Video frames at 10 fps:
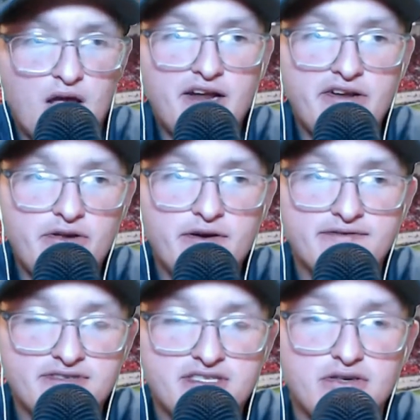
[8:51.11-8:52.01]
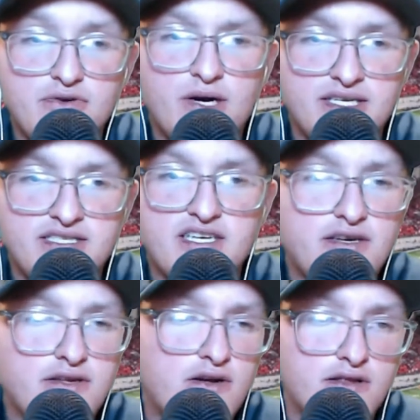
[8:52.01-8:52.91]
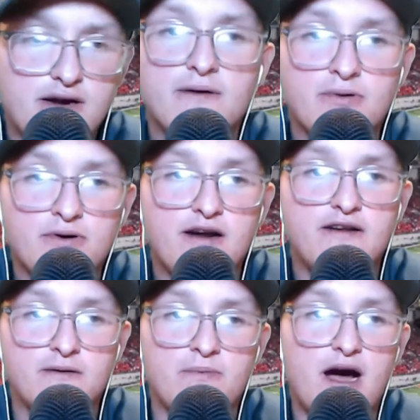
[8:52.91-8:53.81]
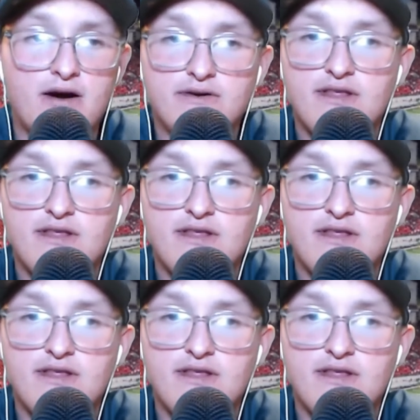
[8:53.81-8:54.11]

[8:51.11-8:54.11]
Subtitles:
And USC, they're a perennial power.